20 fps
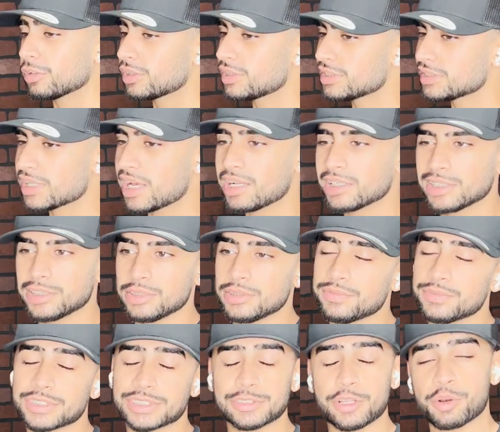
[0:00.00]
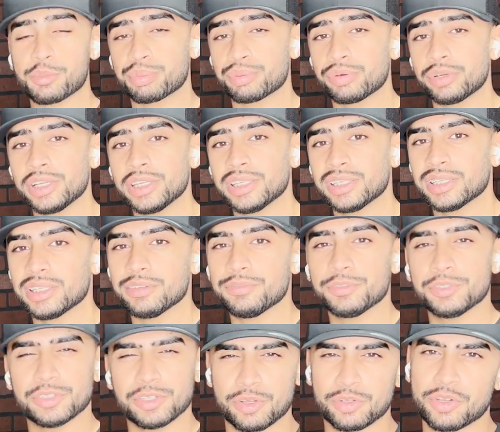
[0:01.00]
because how do you even start printing if
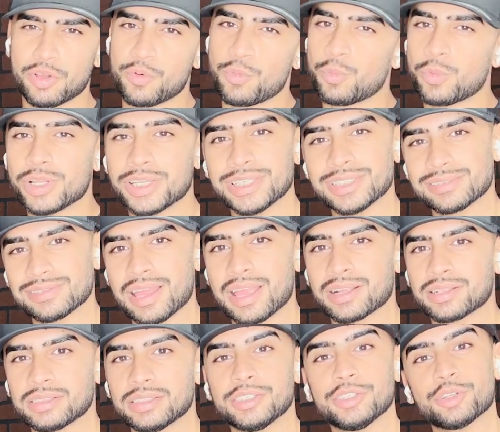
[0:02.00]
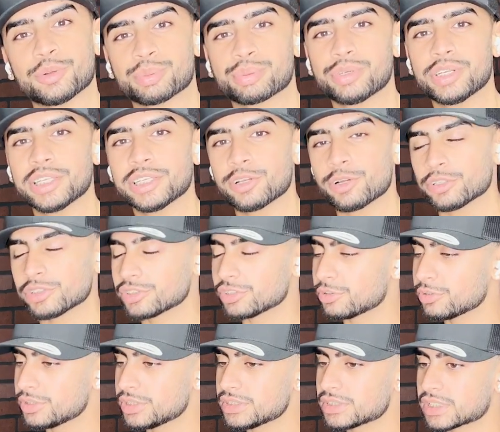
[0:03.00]
you don't know what exactly you're printing on?
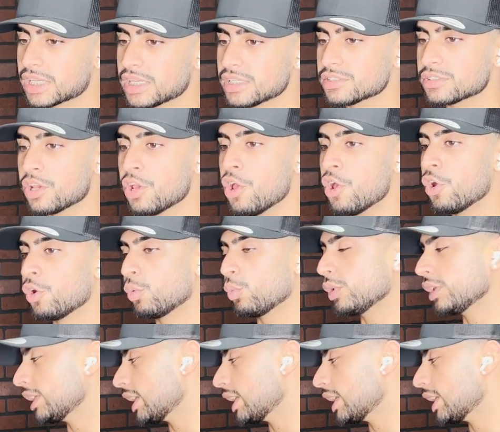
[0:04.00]
So in this case, we